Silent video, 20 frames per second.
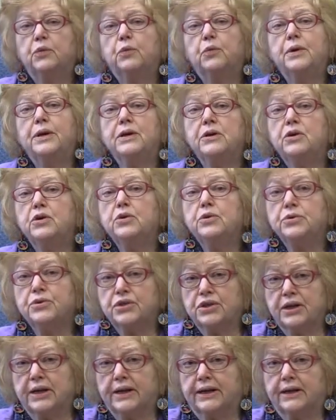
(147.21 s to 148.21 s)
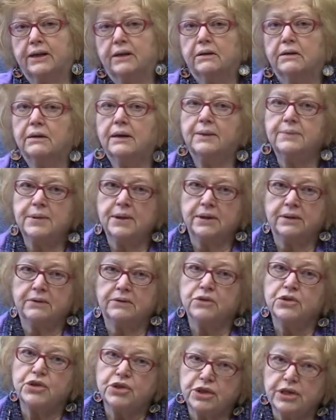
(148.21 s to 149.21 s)
we usually, I mean,
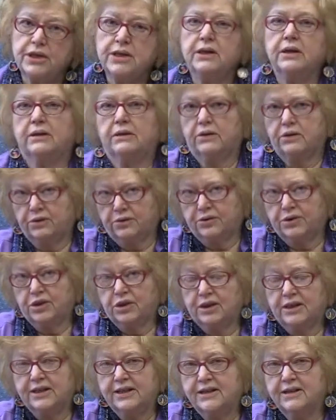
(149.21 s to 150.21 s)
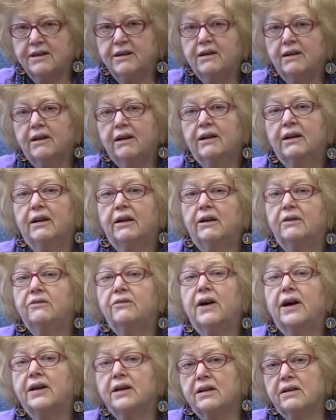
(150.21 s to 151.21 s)
she usually,
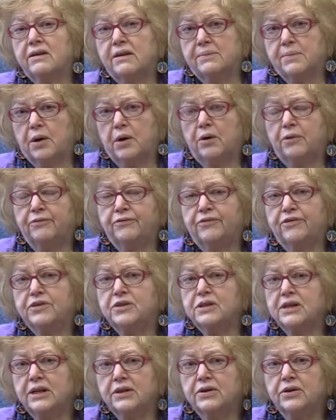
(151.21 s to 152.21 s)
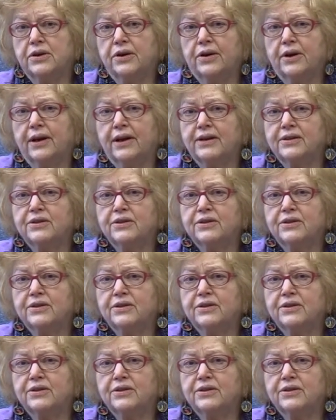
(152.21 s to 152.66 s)
invited them home for dinner.